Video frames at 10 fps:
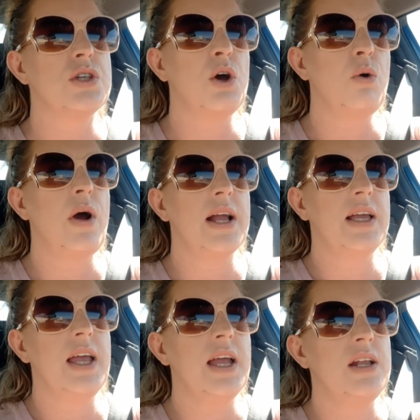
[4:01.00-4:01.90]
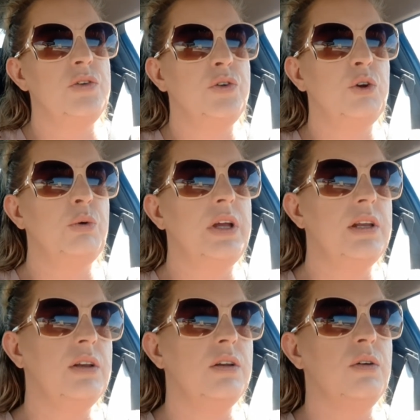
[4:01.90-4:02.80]
So I can't do it
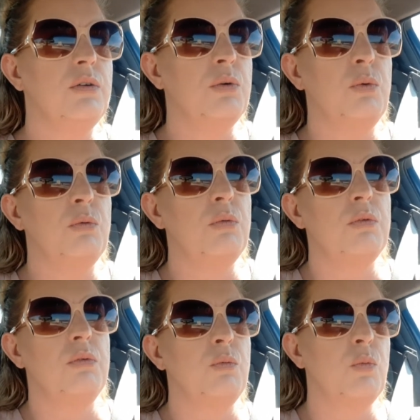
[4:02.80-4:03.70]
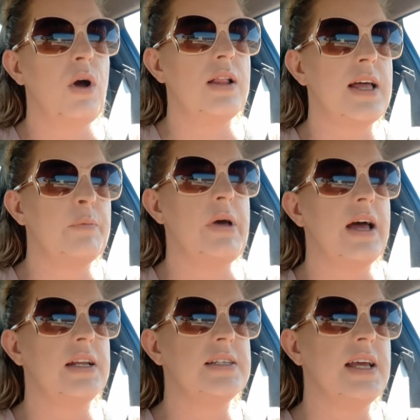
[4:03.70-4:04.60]
while I'm
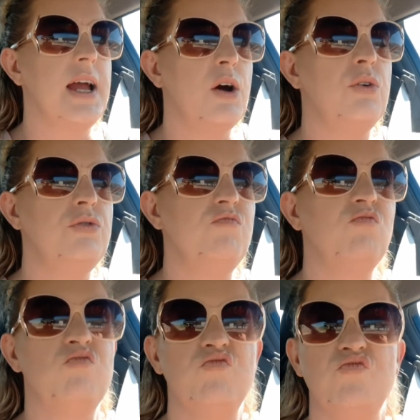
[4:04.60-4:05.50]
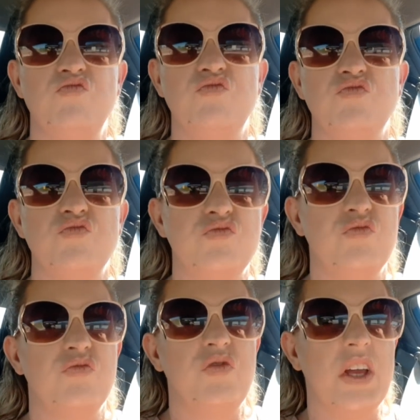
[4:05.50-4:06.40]
out of
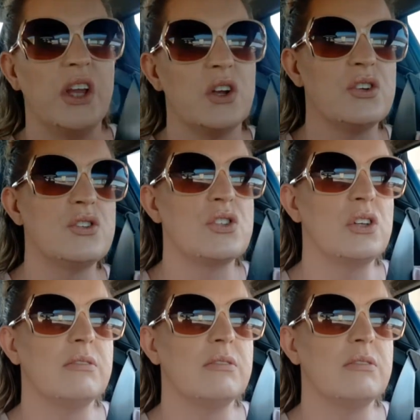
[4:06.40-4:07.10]
town. Figures.